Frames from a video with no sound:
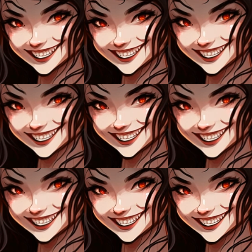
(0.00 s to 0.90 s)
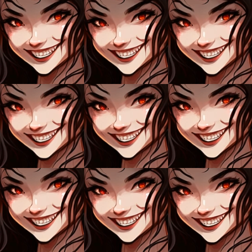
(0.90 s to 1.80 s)

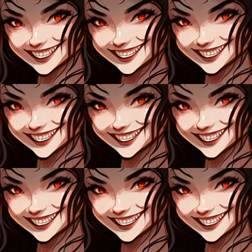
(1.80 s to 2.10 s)
Nobody speaks.